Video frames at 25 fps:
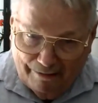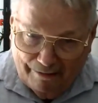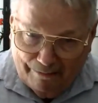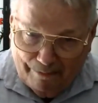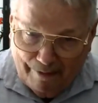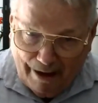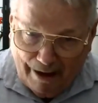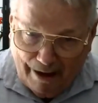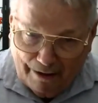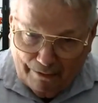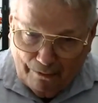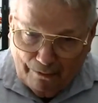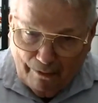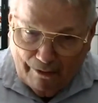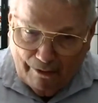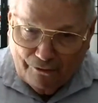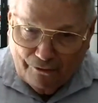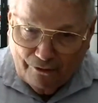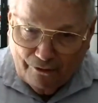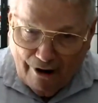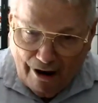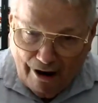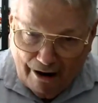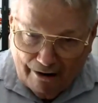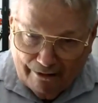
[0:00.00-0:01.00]
back heart
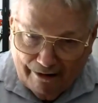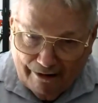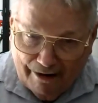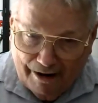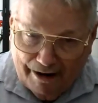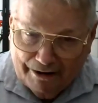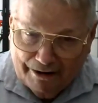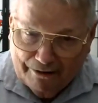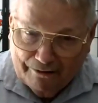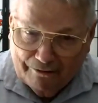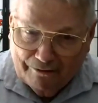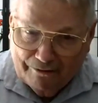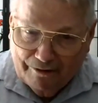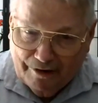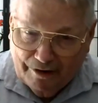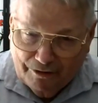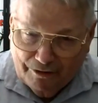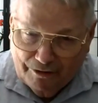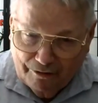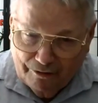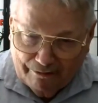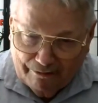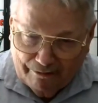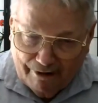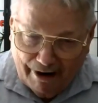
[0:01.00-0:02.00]
chakra energy,
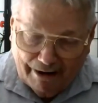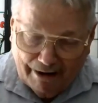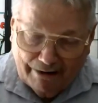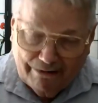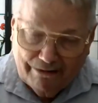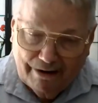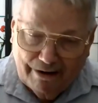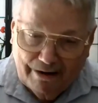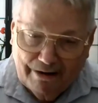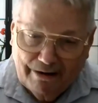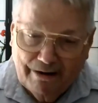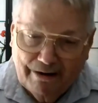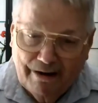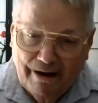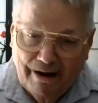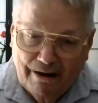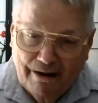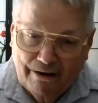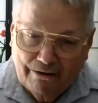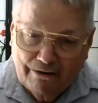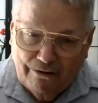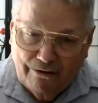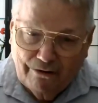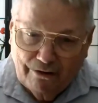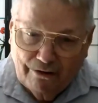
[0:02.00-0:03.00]
directed
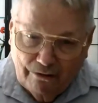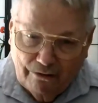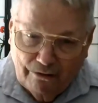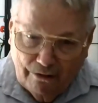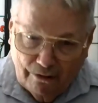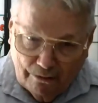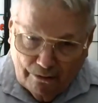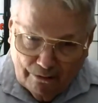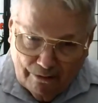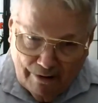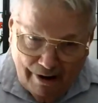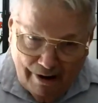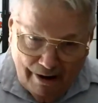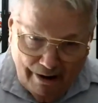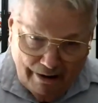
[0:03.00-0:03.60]
to you.